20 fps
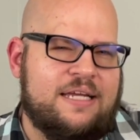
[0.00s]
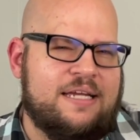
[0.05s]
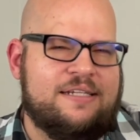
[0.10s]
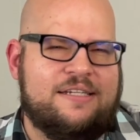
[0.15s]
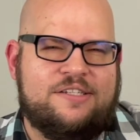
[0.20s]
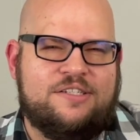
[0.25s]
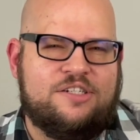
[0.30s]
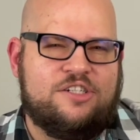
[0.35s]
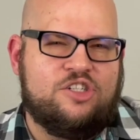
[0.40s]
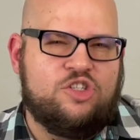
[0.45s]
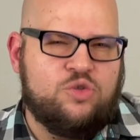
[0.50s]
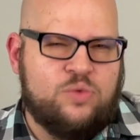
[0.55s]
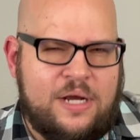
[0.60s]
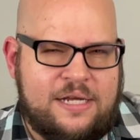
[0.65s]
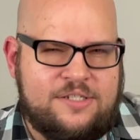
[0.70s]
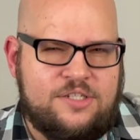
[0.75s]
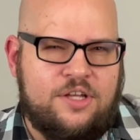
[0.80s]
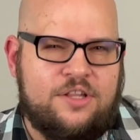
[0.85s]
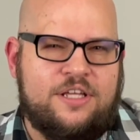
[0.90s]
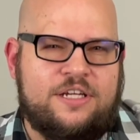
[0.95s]
it doesn't
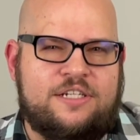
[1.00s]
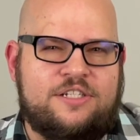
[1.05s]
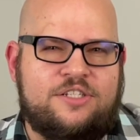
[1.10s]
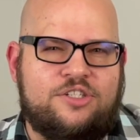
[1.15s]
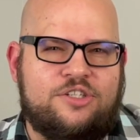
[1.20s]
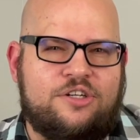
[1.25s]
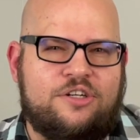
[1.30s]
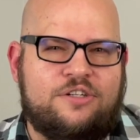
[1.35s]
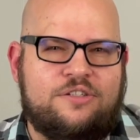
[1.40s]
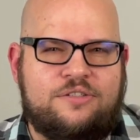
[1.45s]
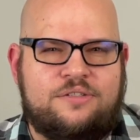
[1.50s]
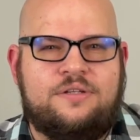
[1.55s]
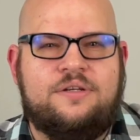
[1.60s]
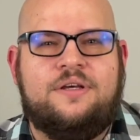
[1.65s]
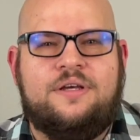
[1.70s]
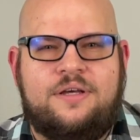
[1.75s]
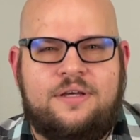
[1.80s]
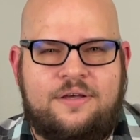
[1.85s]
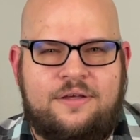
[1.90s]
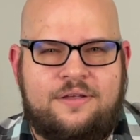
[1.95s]
address all the concerns,
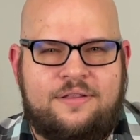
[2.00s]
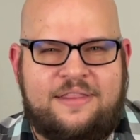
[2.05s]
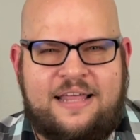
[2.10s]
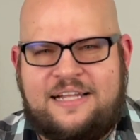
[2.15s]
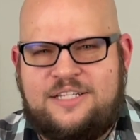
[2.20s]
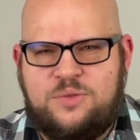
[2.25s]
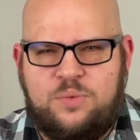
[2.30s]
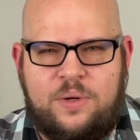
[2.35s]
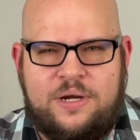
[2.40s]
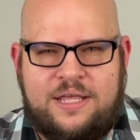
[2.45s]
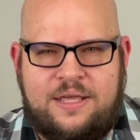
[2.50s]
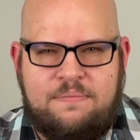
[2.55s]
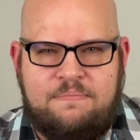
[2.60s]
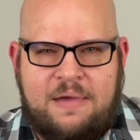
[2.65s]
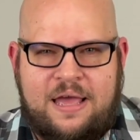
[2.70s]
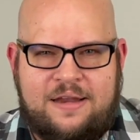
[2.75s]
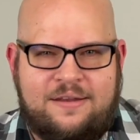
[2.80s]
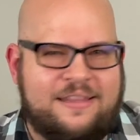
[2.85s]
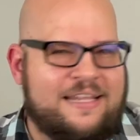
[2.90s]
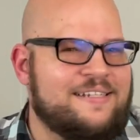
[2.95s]
that's what he
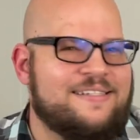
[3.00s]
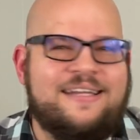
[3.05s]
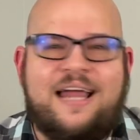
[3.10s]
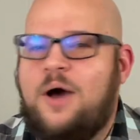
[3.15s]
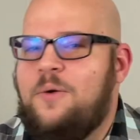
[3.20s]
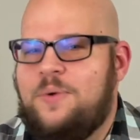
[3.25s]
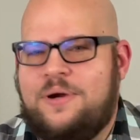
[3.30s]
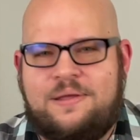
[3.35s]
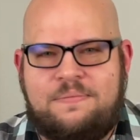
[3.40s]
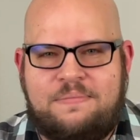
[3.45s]
meant. That's not what he